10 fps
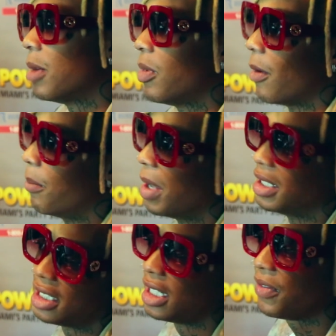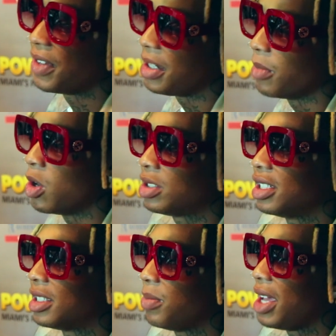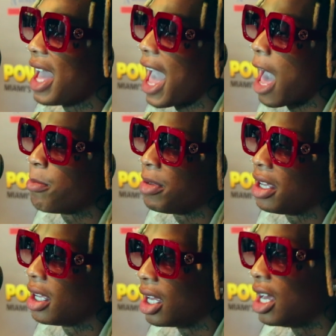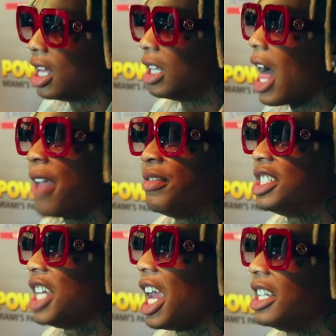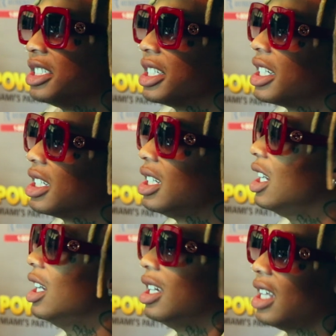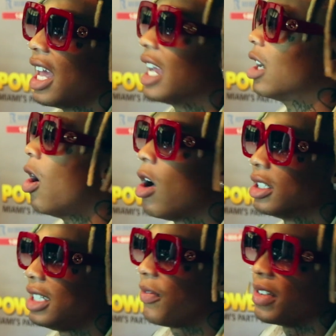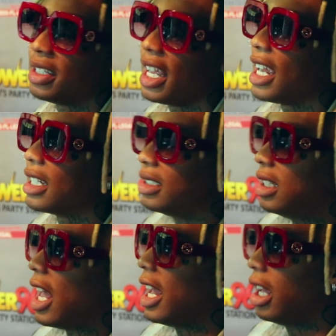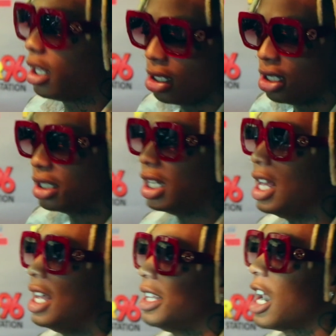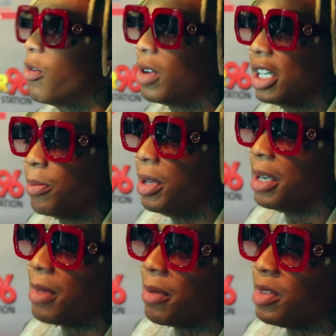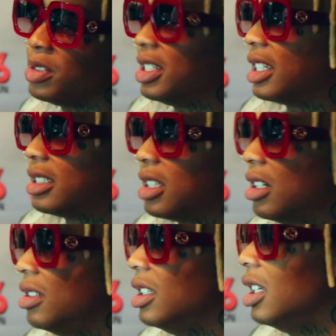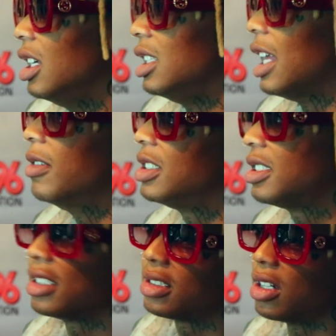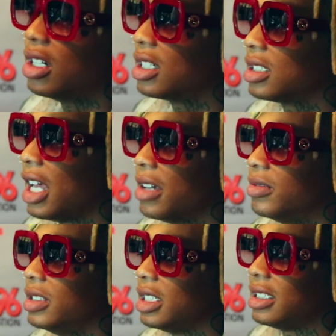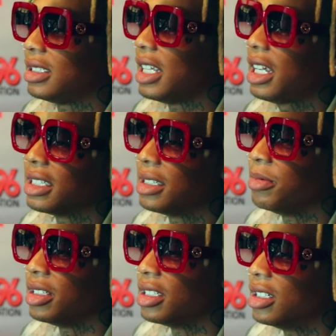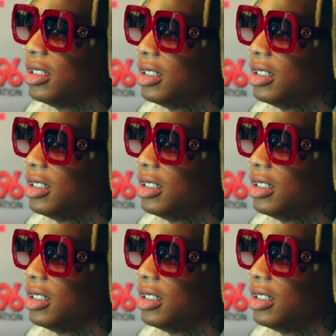up a bunch of different emotions and being happy, life changing, like all different things like that I wanted to put in my music. So that was just a song that was just sticking to me, you know.